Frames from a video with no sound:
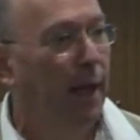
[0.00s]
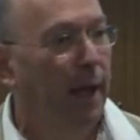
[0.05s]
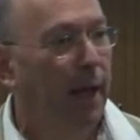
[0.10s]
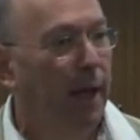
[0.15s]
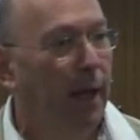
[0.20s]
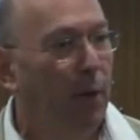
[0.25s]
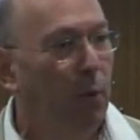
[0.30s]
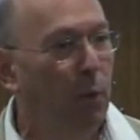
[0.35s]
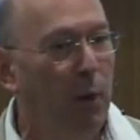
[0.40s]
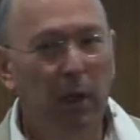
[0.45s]

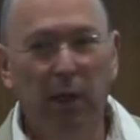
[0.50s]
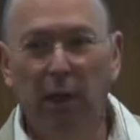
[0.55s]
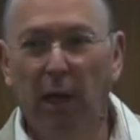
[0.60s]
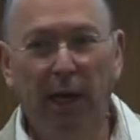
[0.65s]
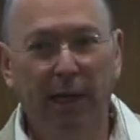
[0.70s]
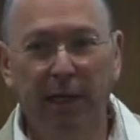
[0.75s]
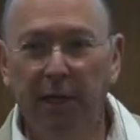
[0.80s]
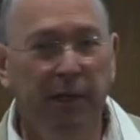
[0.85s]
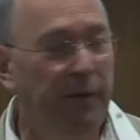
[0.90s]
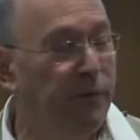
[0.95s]
Well, I
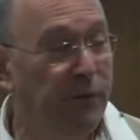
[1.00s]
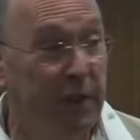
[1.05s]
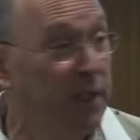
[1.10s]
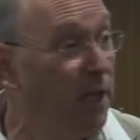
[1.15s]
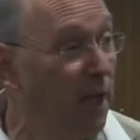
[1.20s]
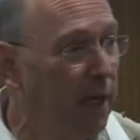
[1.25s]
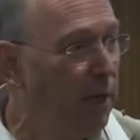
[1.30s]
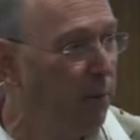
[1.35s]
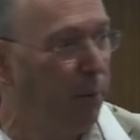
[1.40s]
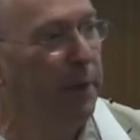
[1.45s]
don't have to
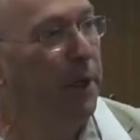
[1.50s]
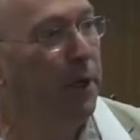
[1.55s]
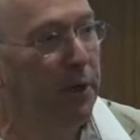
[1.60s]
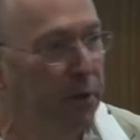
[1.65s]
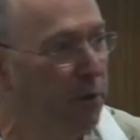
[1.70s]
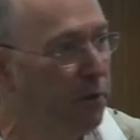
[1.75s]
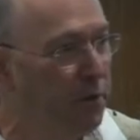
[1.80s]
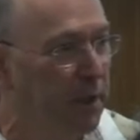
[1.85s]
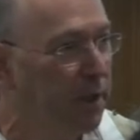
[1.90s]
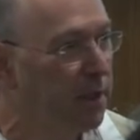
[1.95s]
tell you, we don't
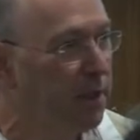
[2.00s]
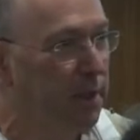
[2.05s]
use this